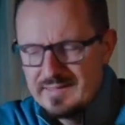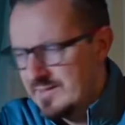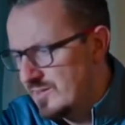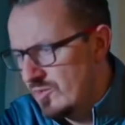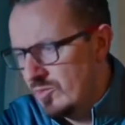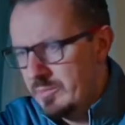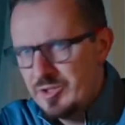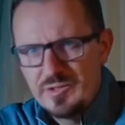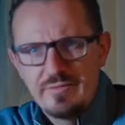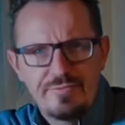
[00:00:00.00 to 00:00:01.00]
This is going to be
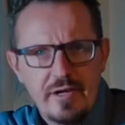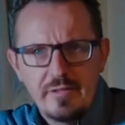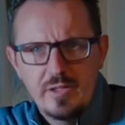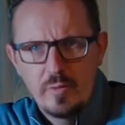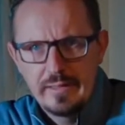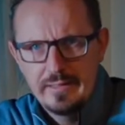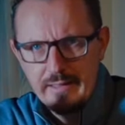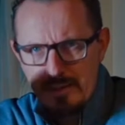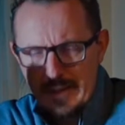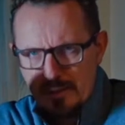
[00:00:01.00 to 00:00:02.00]
just a very quick
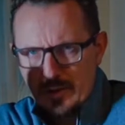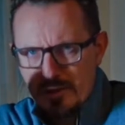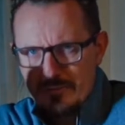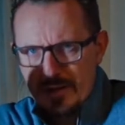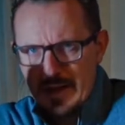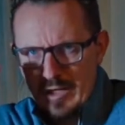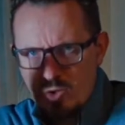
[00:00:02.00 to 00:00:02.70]
kind of a